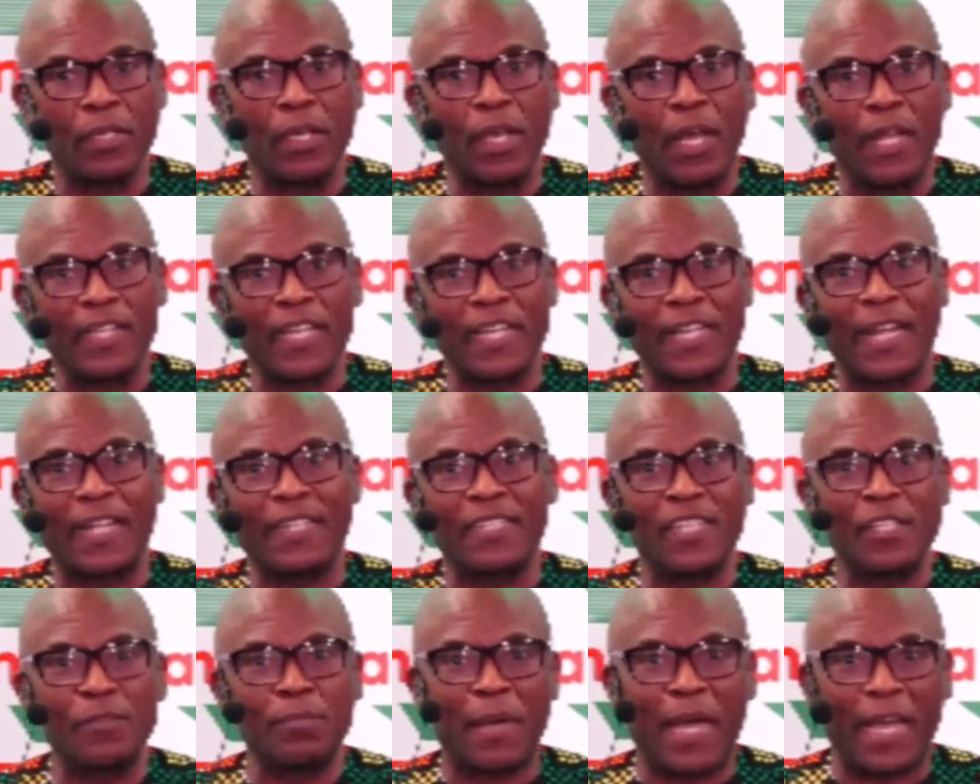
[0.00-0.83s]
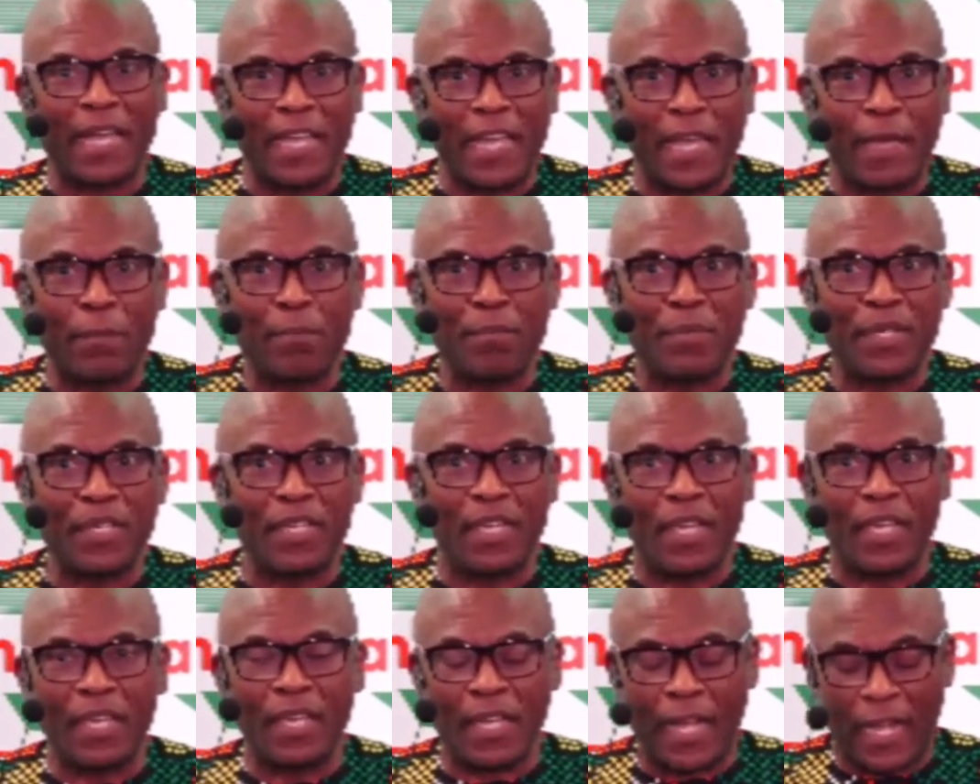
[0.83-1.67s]
and then I did my
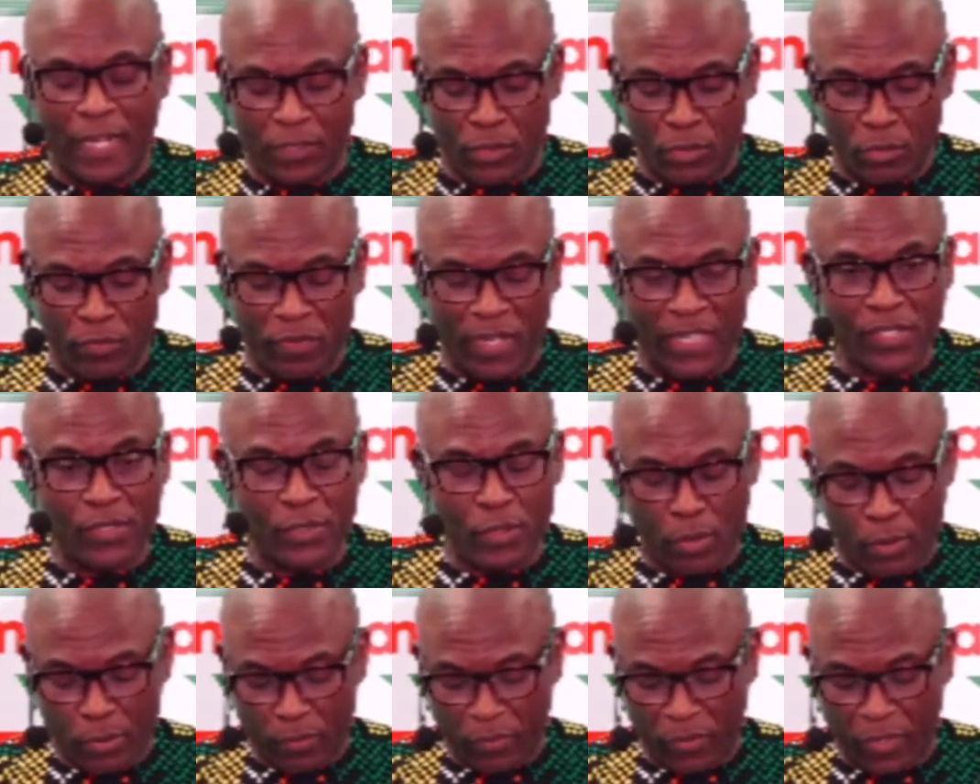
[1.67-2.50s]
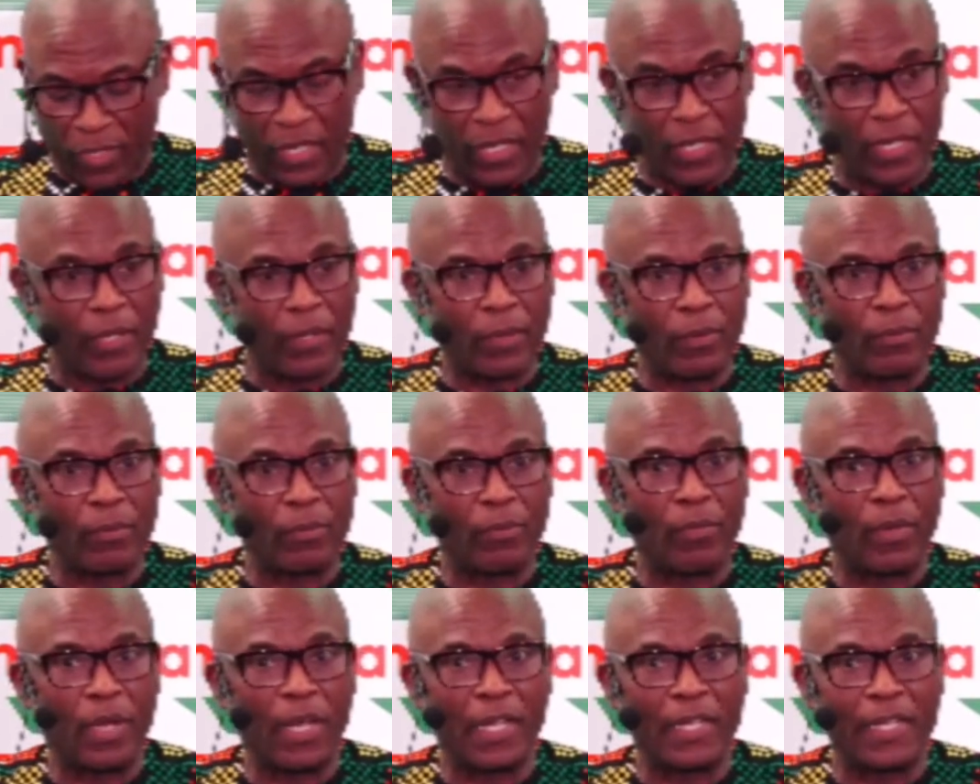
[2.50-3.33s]
MBA at University of uh,
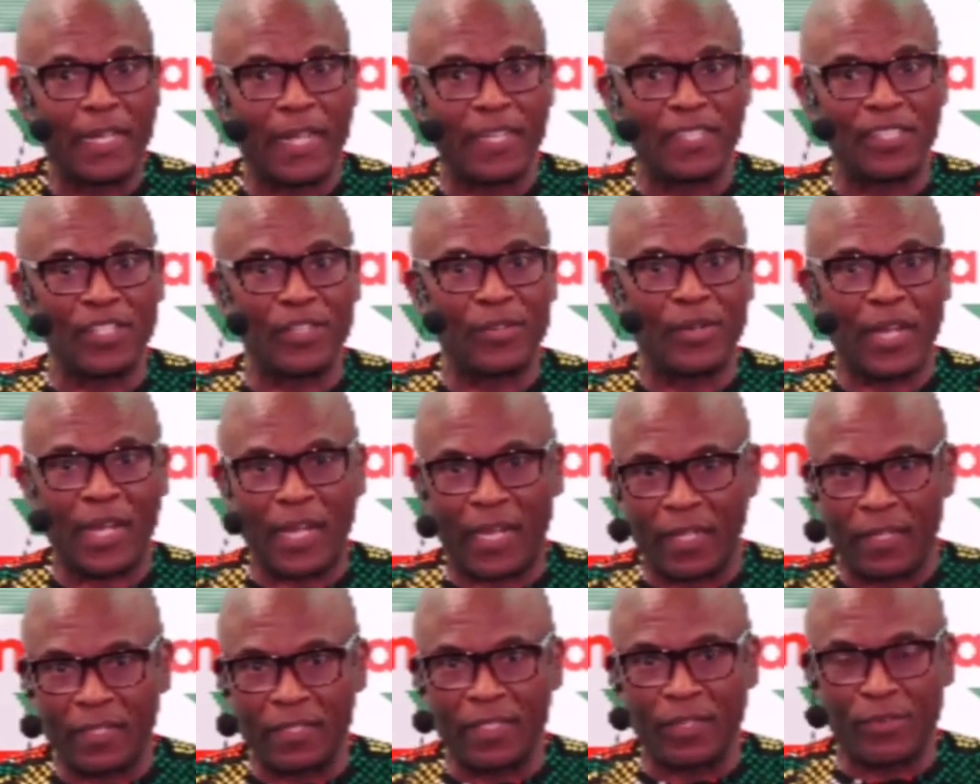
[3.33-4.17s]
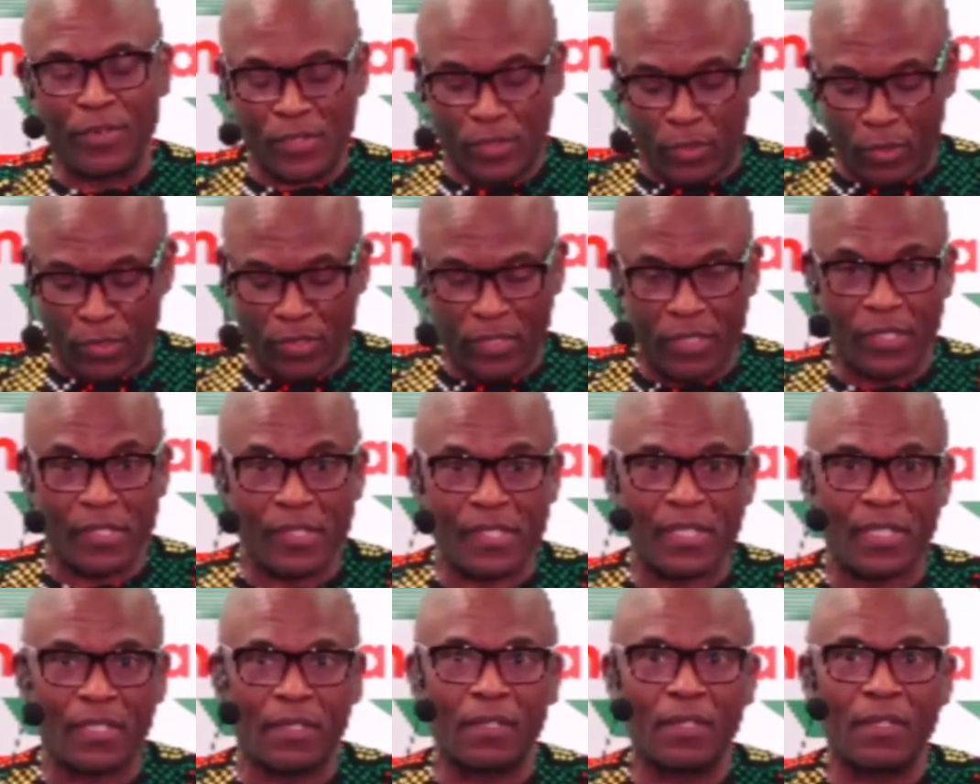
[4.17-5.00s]
uh, Nigeria. The results is
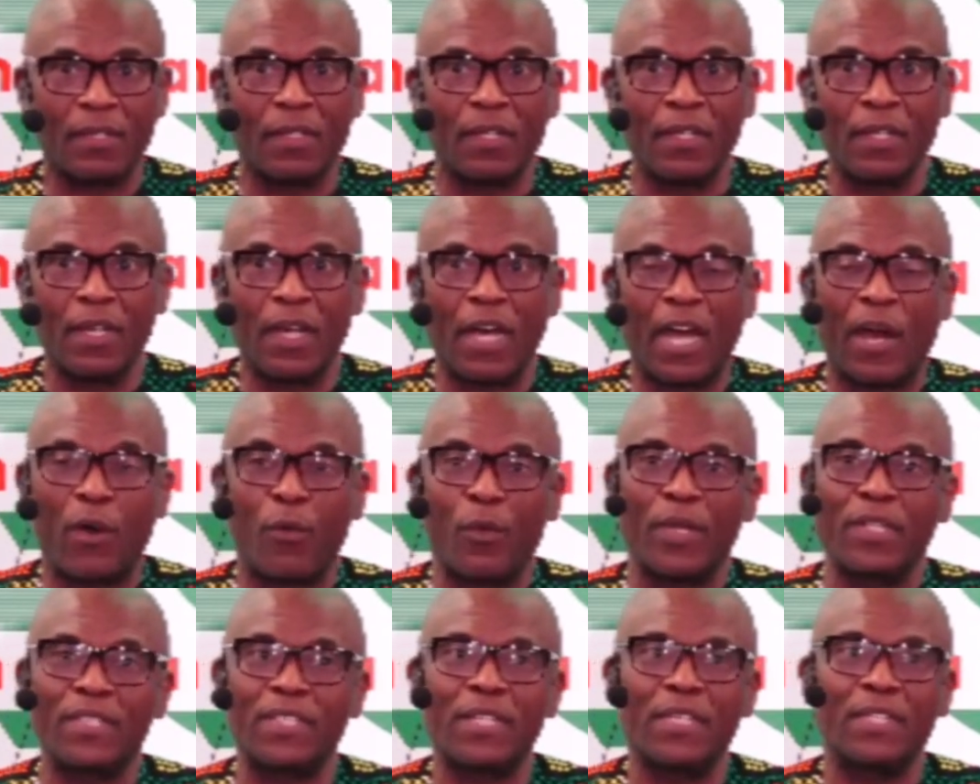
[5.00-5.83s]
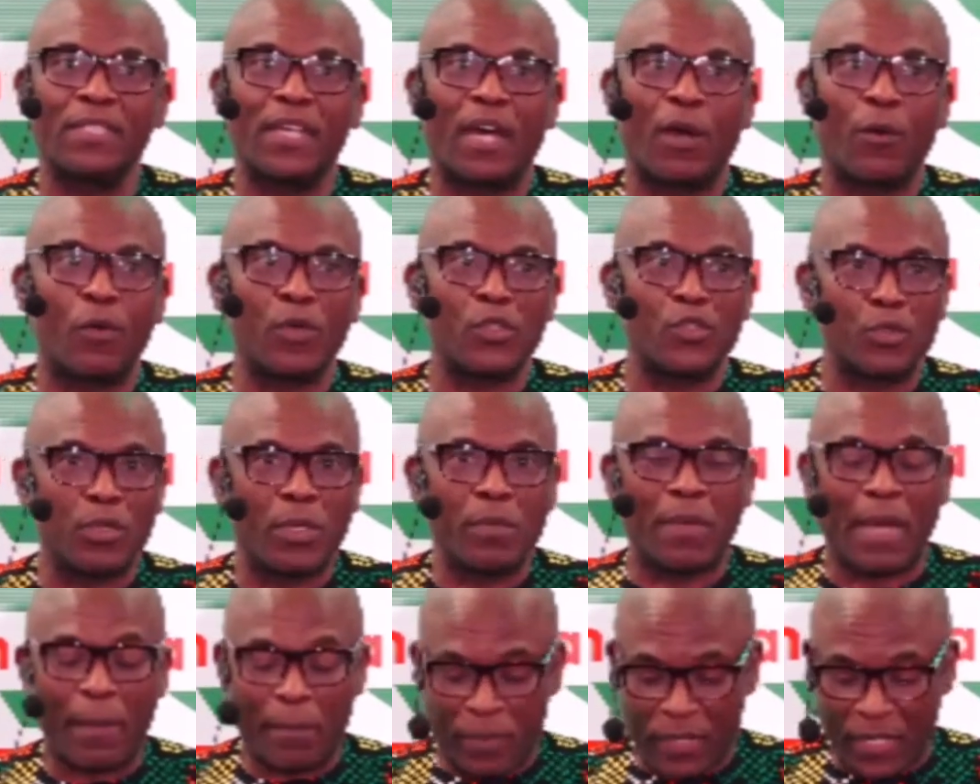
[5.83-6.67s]
still awaited. I was doing
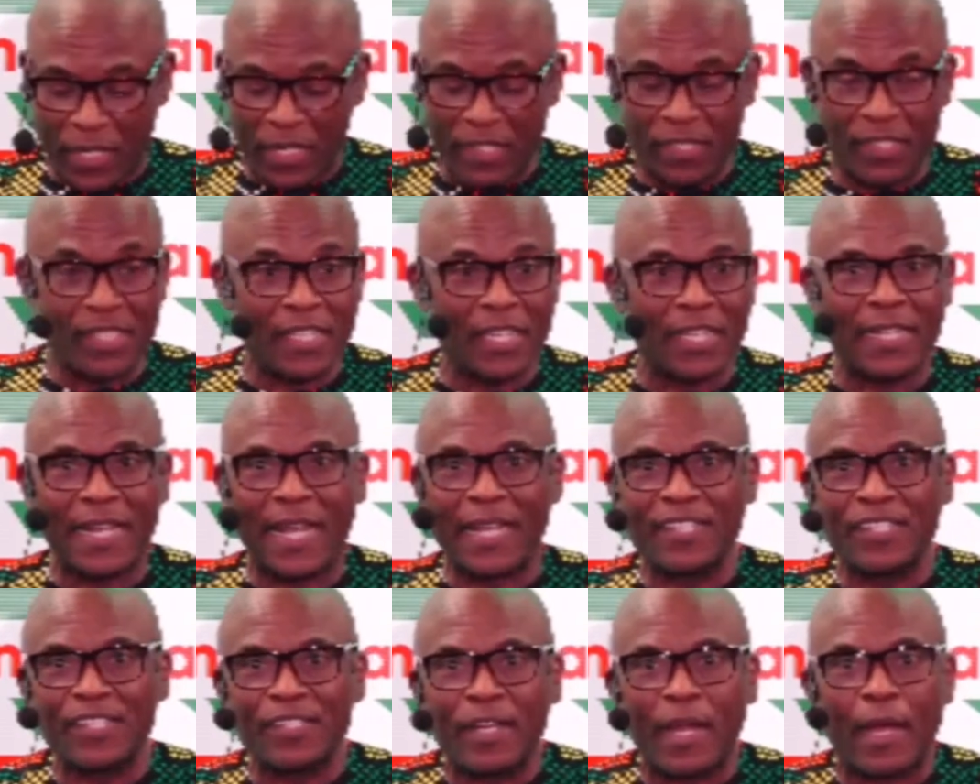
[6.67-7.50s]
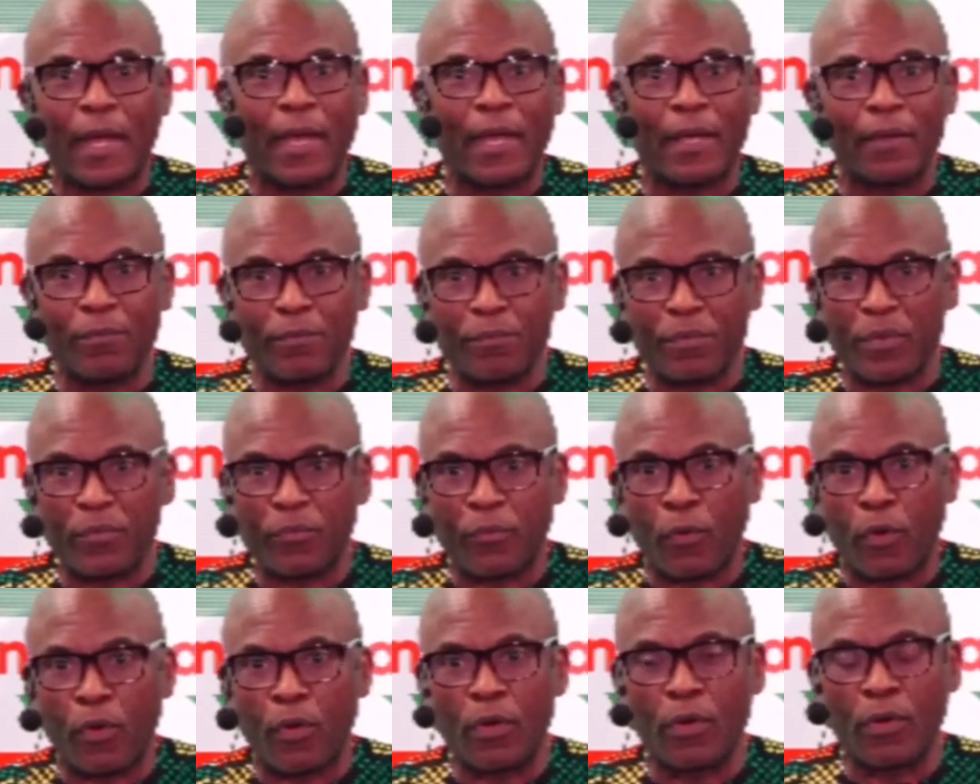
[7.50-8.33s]
my PhD in Nigeria
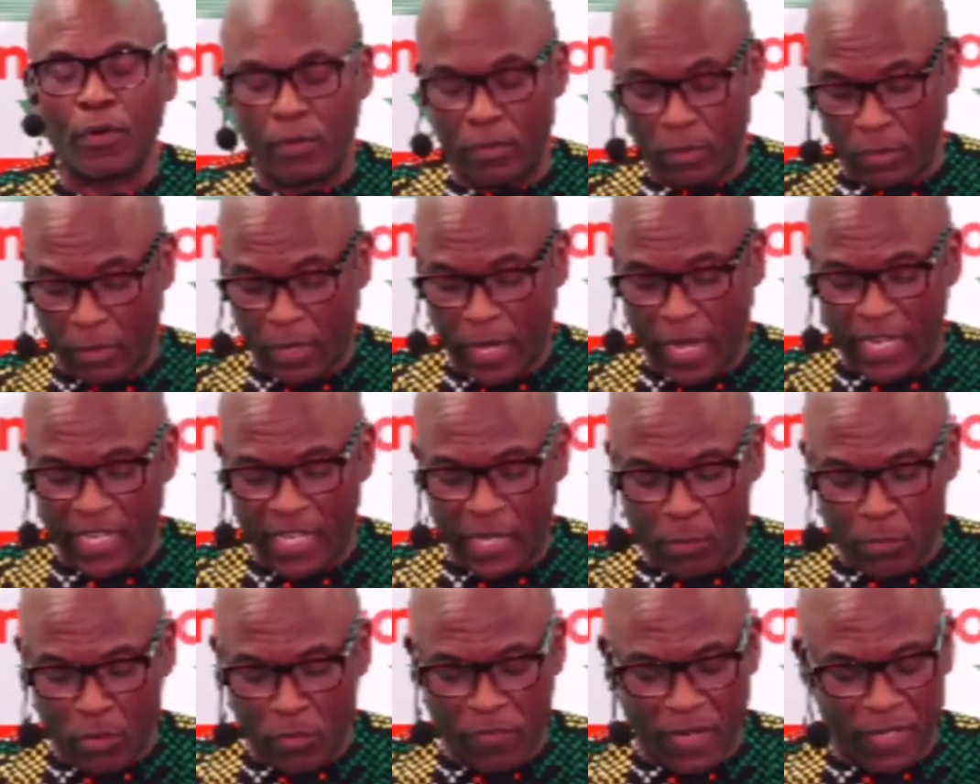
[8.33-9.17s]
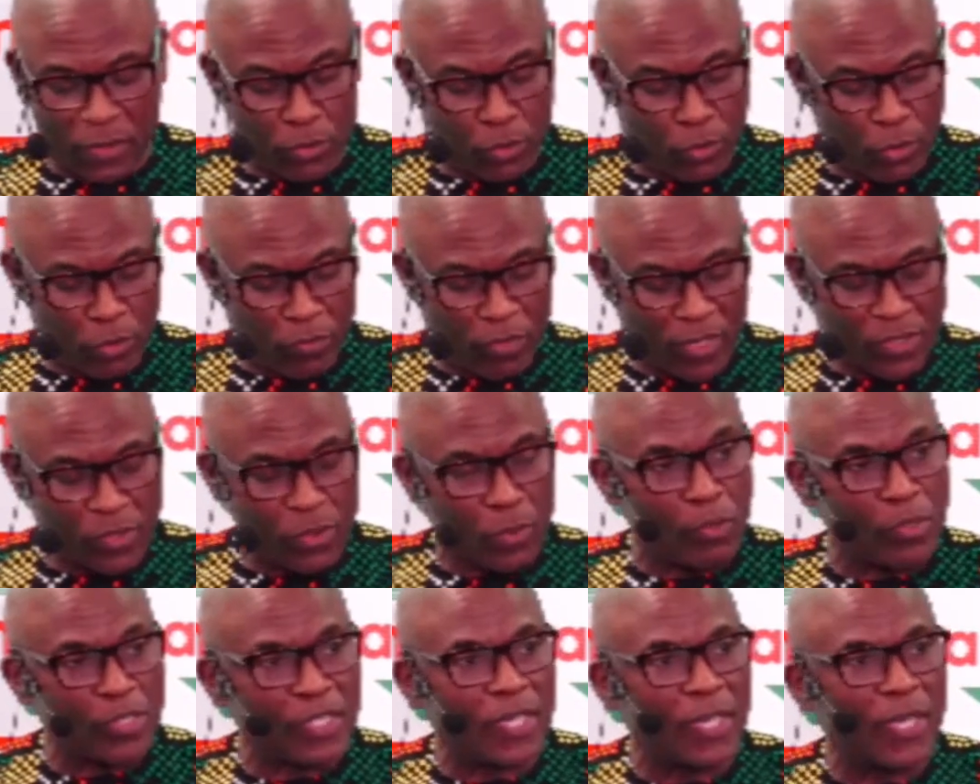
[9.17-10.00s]
before I came over to Nova
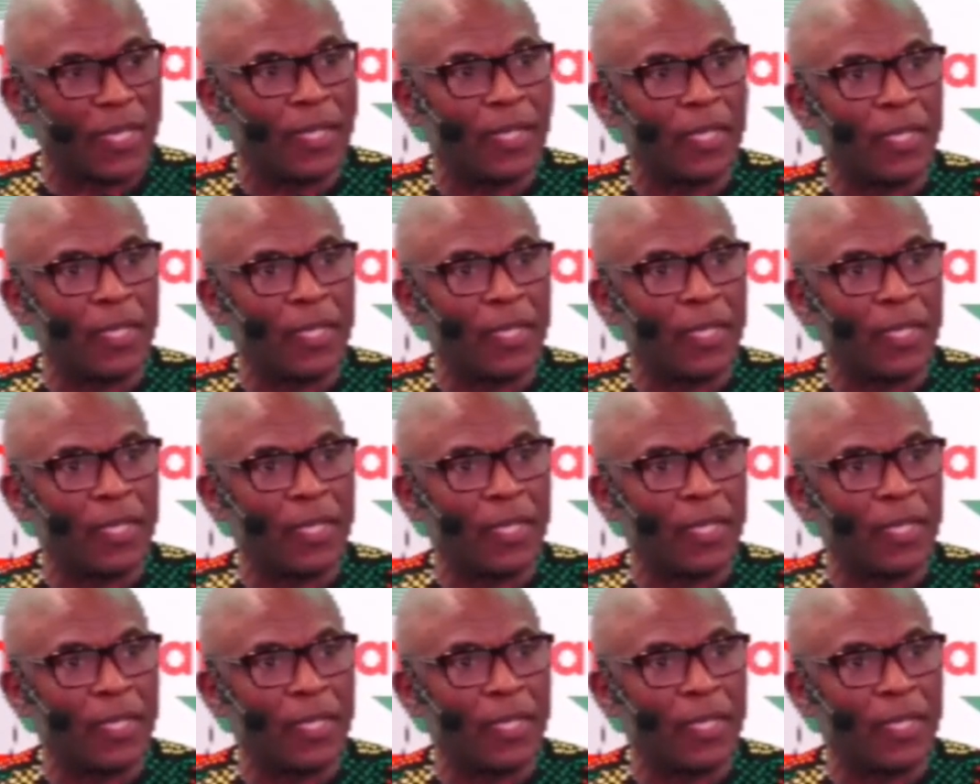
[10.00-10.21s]
Scotia.